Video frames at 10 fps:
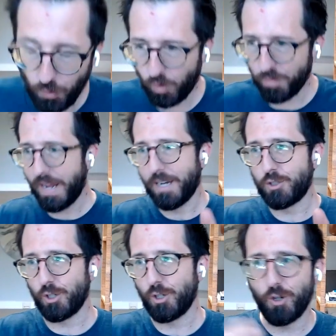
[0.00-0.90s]
to
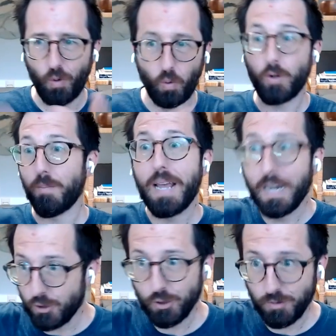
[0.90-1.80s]
your manager or
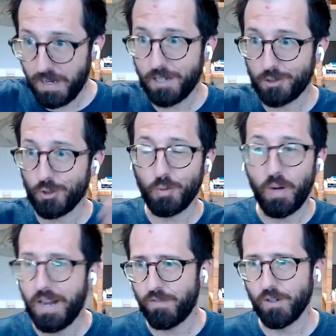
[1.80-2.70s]
your manager's
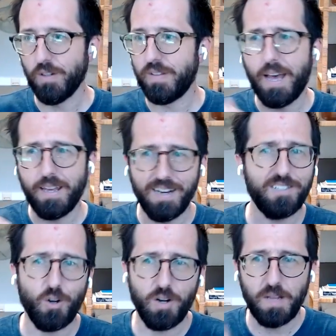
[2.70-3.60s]
manager, or whatever.
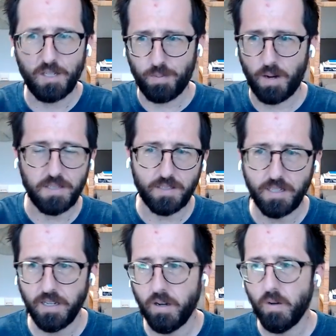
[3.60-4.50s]
In a startup, that's
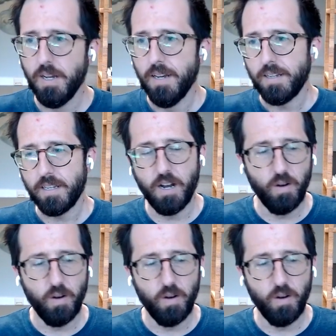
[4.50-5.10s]
probably a CEO.